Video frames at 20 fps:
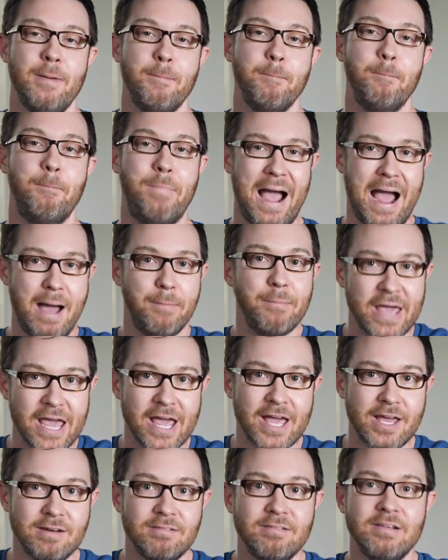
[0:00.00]

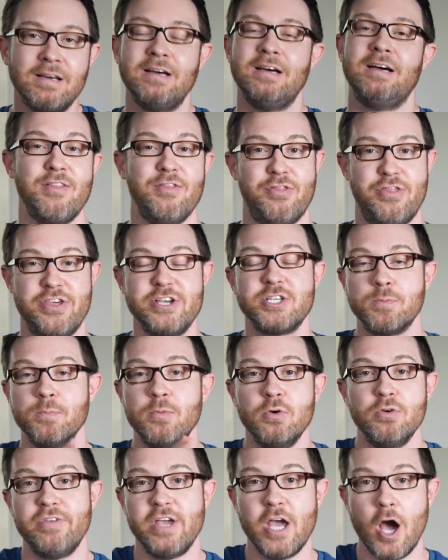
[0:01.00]
Batman, this
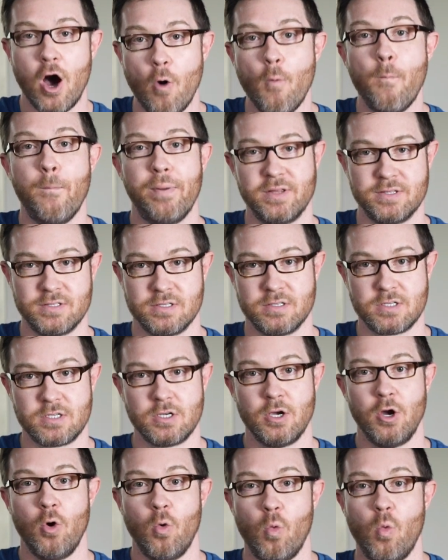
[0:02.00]
movie opens
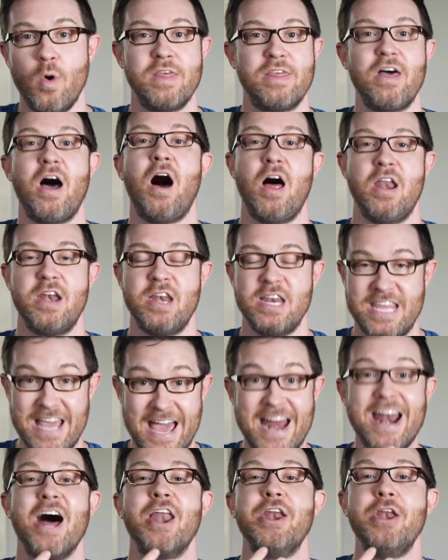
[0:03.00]
with
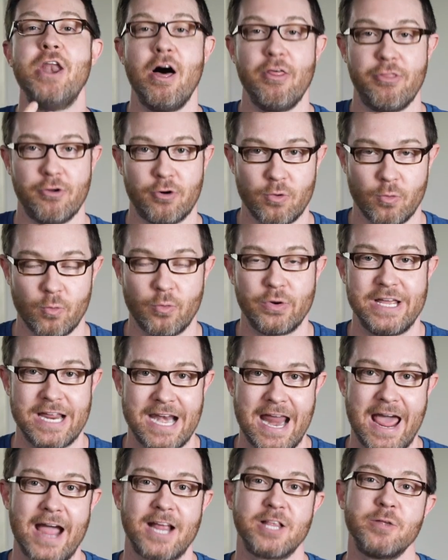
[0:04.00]
yet another
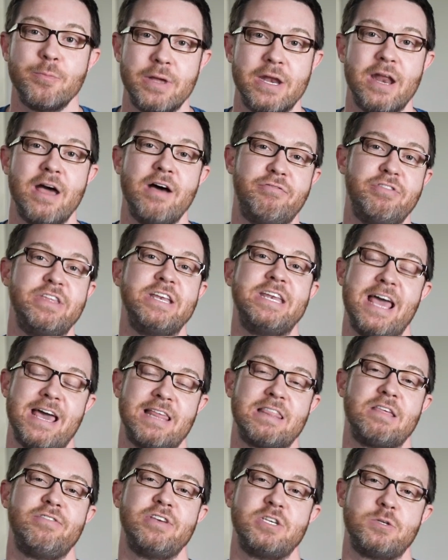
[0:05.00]
reenactment of the
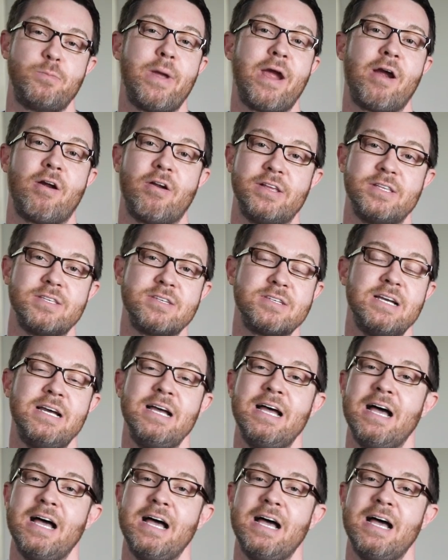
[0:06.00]
death of his parents.